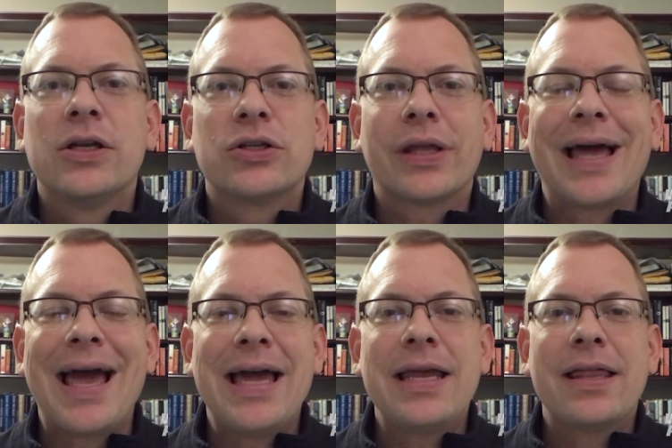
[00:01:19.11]
so
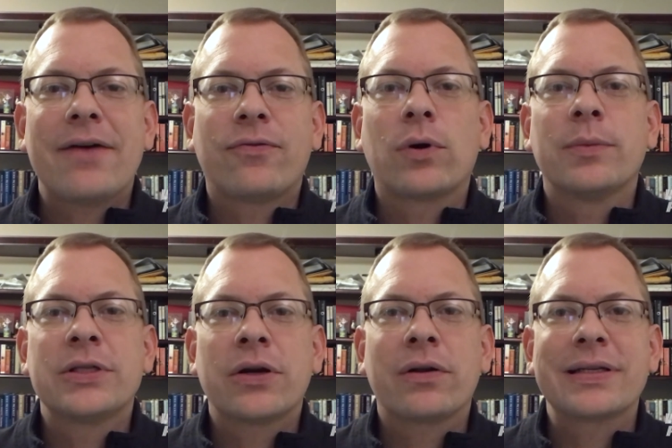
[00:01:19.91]
that any of that foreign
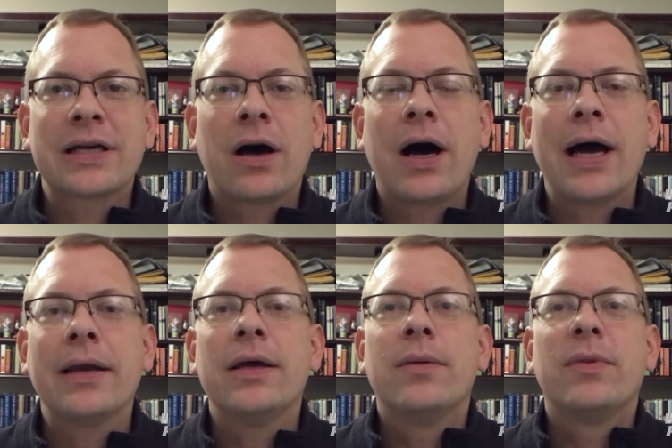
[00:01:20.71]
material is caught
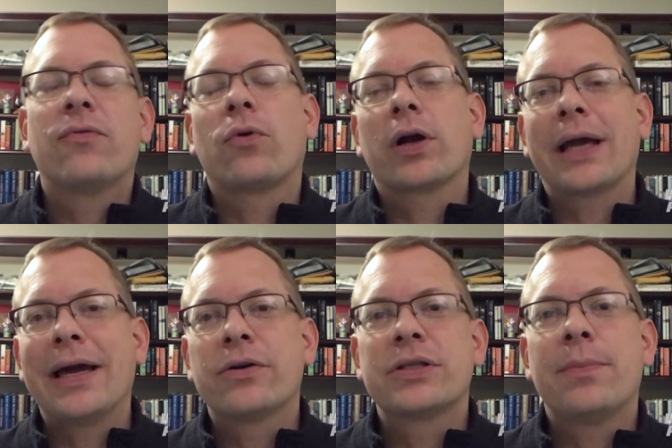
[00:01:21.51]
before it
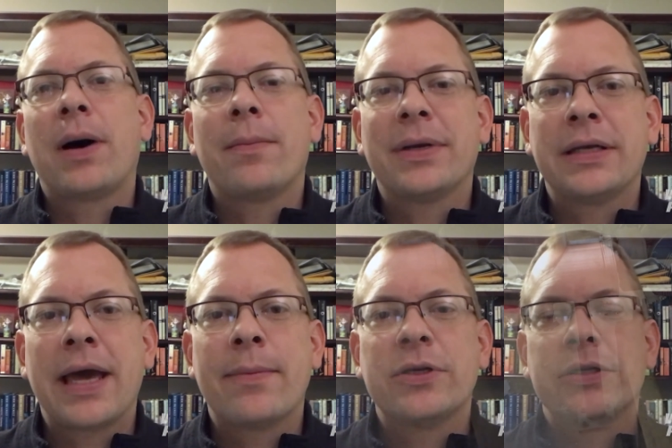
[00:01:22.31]
enters the pump and
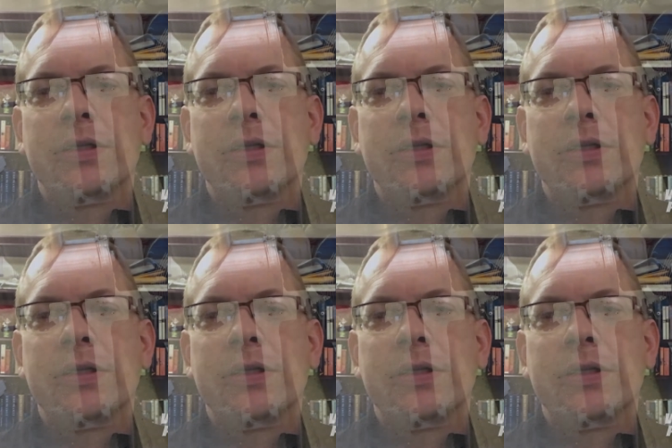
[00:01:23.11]
damages